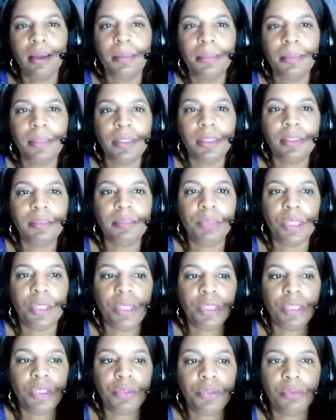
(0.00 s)
but to be
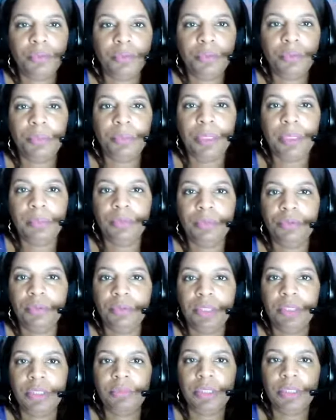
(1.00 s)
honest with you, people
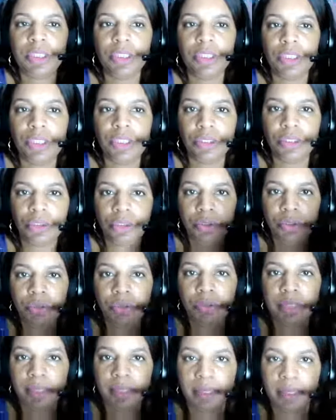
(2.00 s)
really want to see
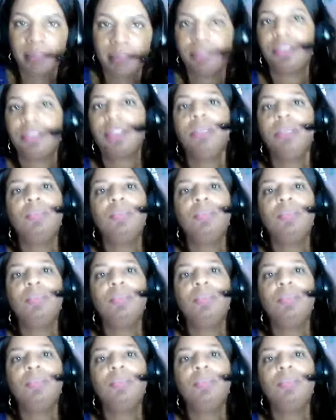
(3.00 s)
you in action.